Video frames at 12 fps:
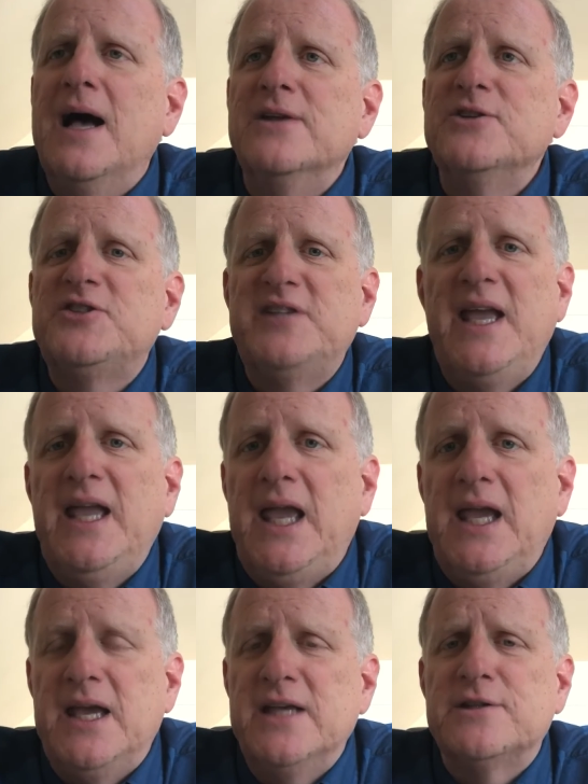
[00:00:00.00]

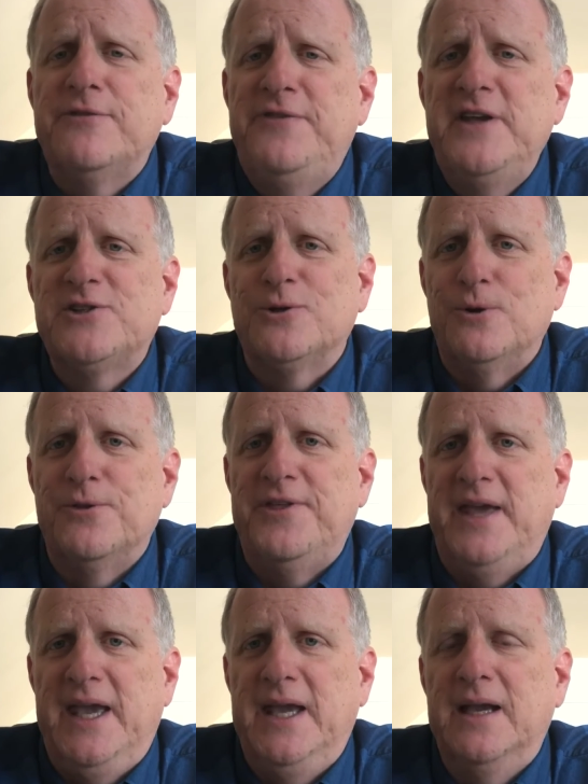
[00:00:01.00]
Singing is a physical
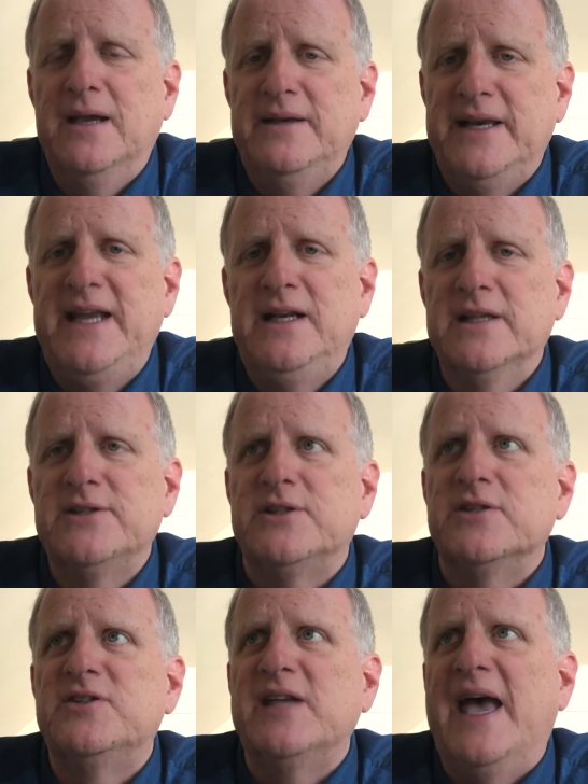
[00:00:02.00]
thing, needless to
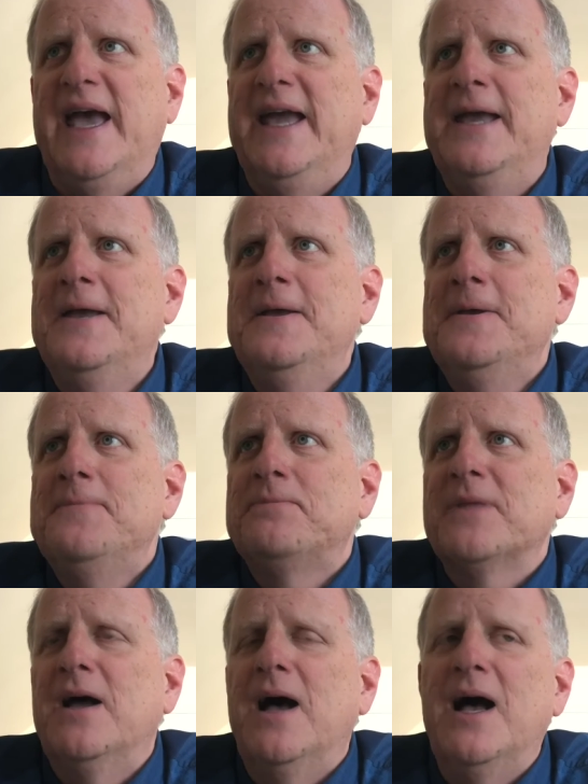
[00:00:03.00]
say.
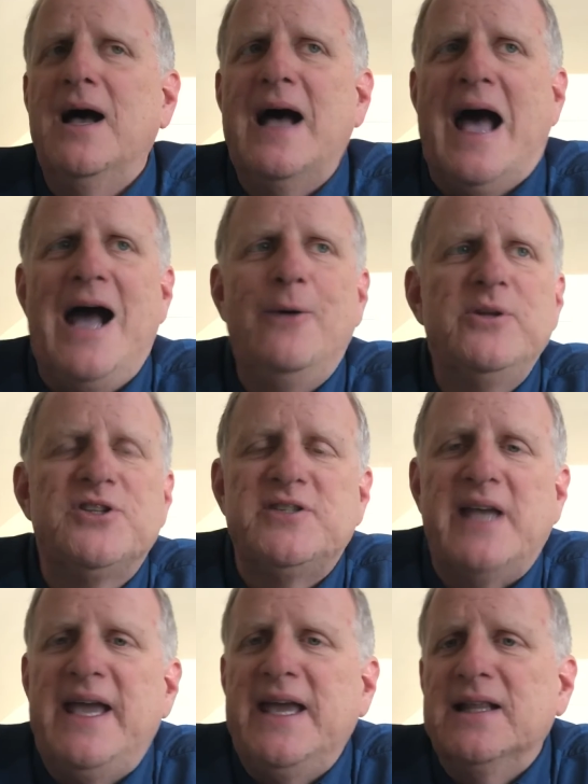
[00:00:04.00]
I would
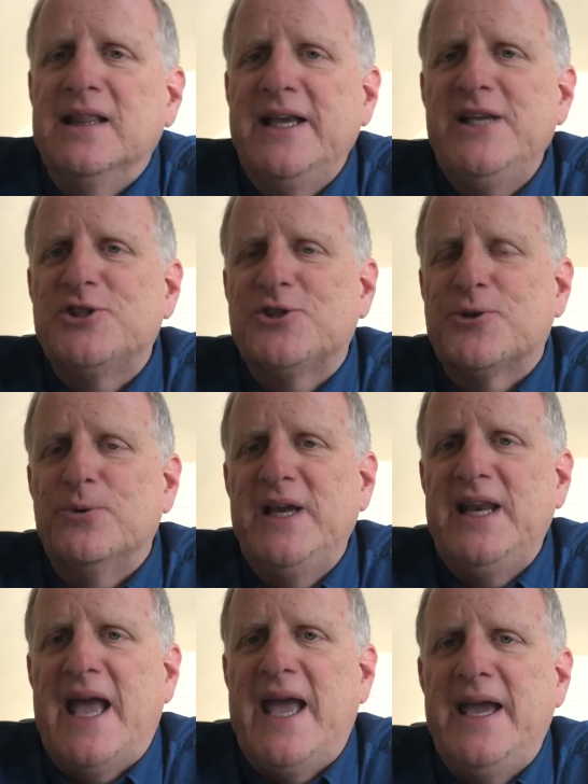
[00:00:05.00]
say at least 3
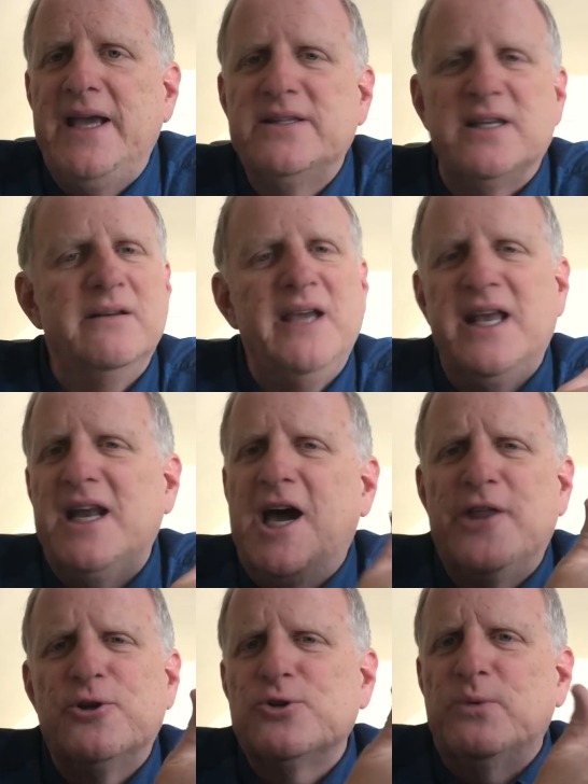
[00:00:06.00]
days, and
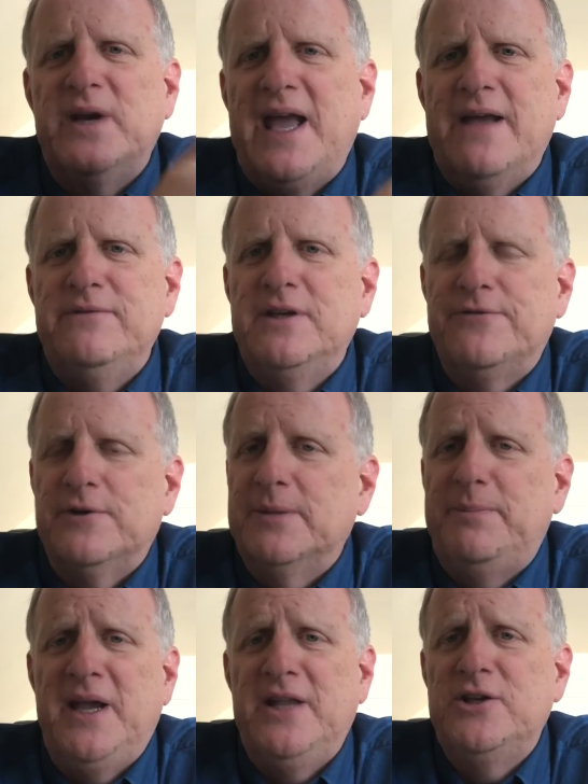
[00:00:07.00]
others would have different
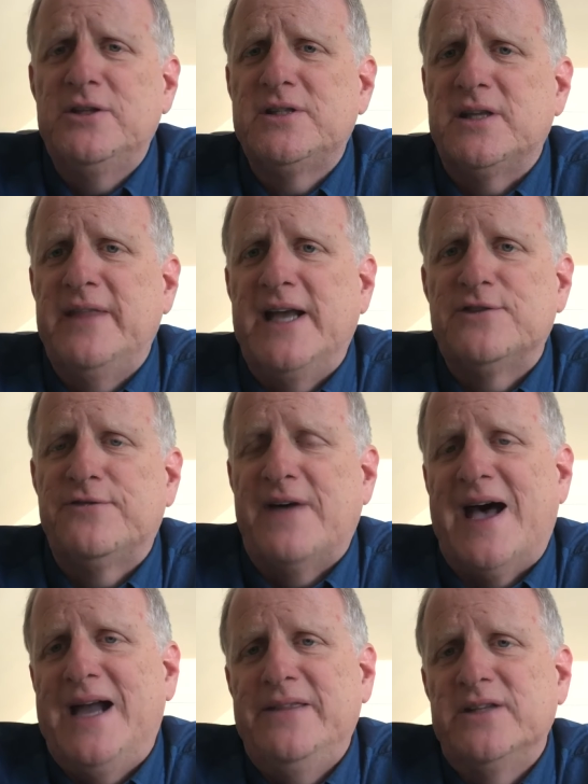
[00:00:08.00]
opinions, and that's
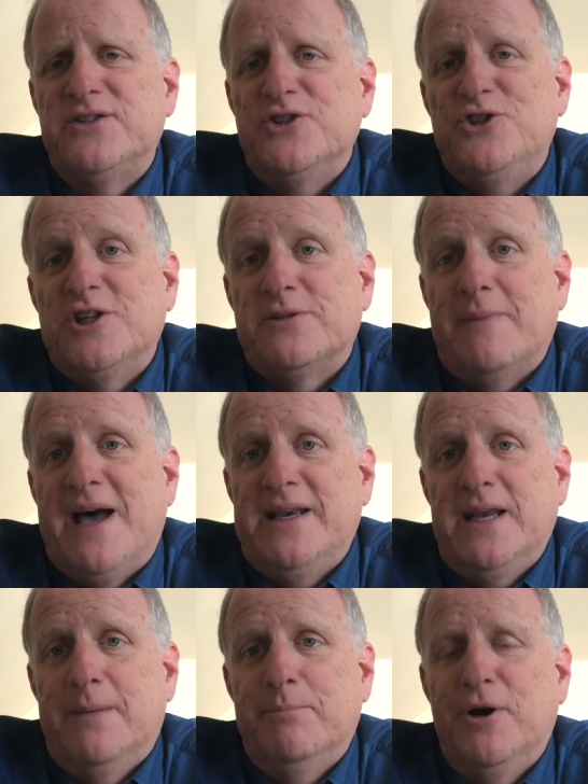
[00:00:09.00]
fine. This is just my
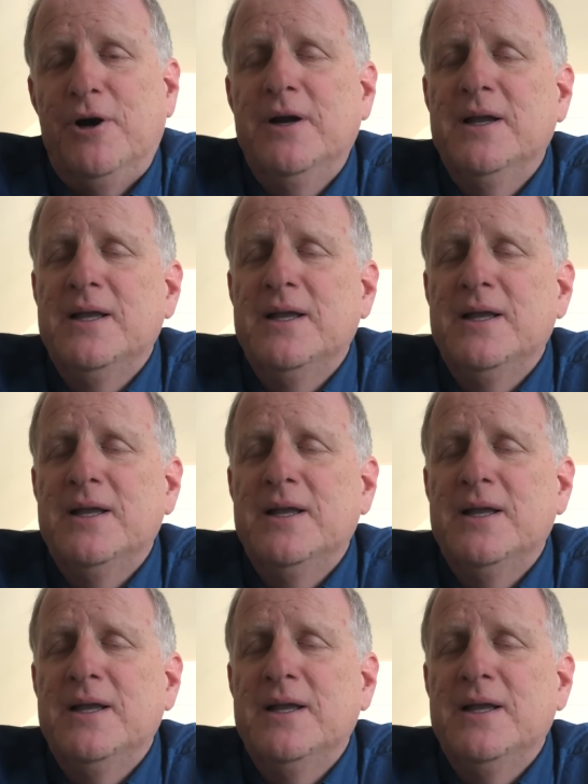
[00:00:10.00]
number.